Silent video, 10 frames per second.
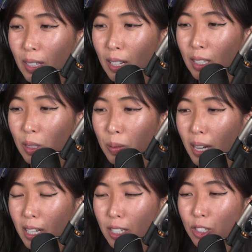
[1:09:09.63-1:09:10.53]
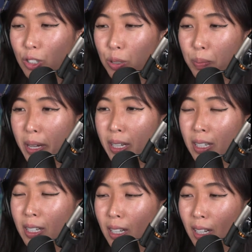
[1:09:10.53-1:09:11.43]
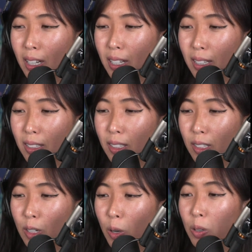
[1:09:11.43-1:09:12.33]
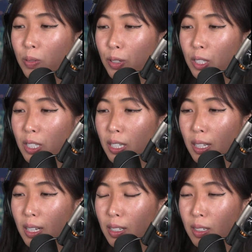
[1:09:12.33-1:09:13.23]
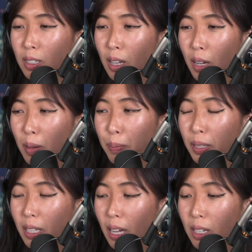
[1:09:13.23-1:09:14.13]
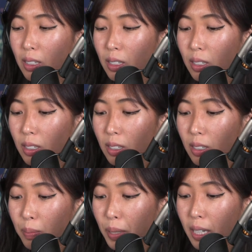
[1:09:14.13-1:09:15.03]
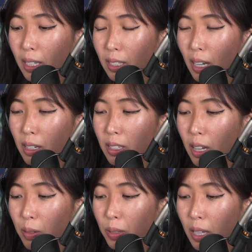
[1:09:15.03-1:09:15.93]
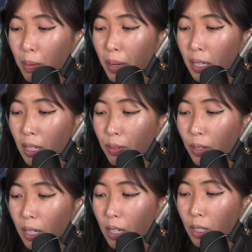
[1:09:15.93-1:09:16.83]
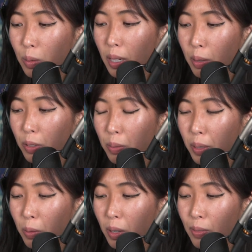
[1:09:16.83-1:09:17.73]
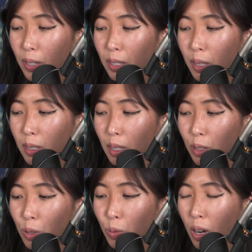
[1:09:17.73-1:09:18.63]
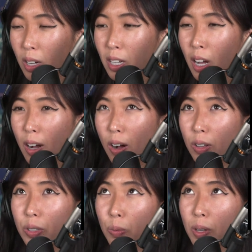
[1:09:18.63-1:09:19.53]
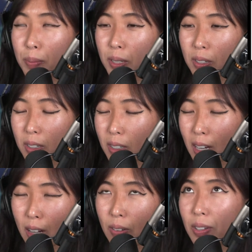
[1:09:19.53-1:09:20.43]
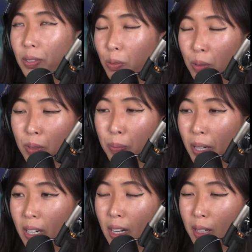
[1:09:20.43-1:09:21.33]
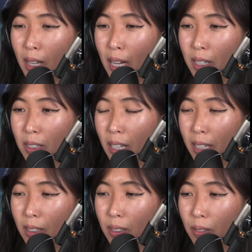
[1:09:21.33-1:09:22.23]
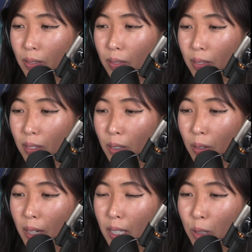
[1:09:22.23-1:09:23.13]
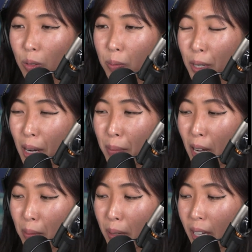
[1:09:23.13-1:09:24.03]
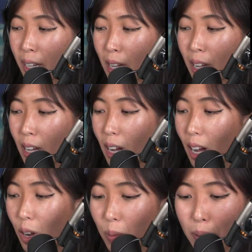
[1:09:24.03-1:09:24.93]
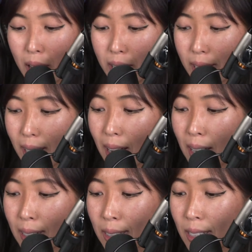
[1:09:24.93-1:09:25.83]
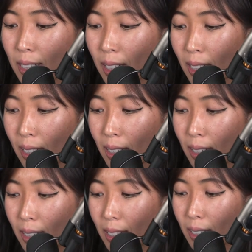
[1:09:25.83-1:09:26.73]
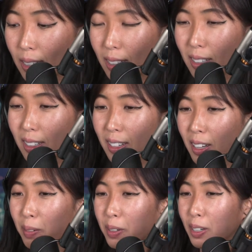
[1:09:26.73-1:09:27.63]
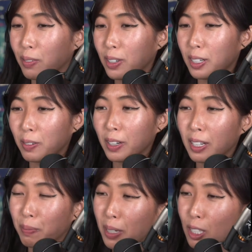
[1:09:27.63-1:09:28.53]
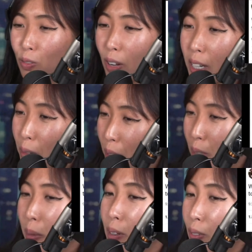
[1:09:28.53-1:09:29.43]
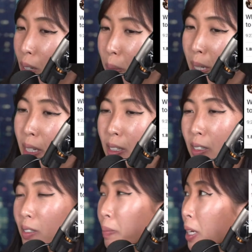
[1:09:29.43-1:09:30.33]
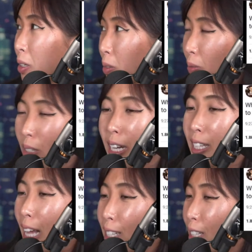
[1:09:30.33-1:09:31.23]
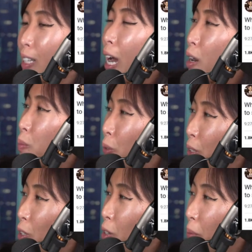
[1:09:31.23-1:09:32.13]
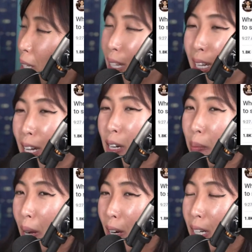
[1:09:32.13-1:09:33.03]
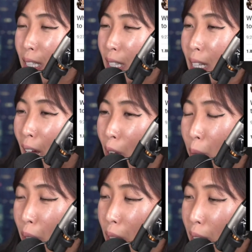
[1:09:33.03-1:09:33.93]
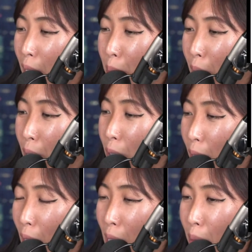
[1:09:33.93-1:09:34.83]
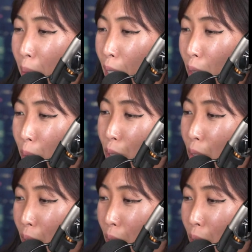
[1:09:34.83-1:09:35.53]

husband, I could just make the girl version of this, but then because I said without my loving husband, I wouldn't be aware of all the things I do wrong. All the women, not all the women, but a lot of like crazy women come out and be like, oh my gosh, okay, whatever. Anyway, but it's funny when you make fun of men. Men are like that's allowable. you know what right, I mean? Like in America, it's allowable to say men are dumb, husbands are